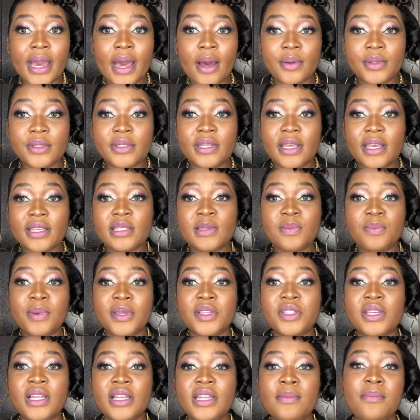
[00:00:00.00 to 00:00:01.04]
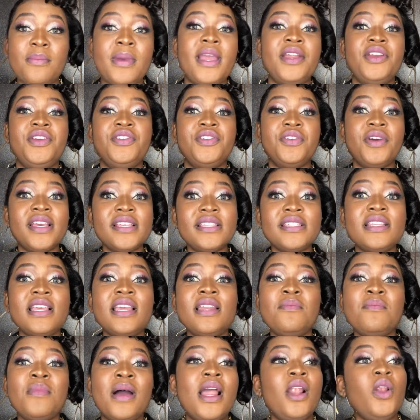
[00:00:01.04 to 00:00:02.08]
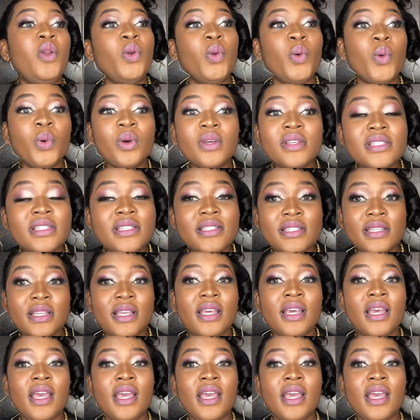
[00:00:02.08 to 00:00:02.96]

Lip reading: out, especially my dressing, my looks,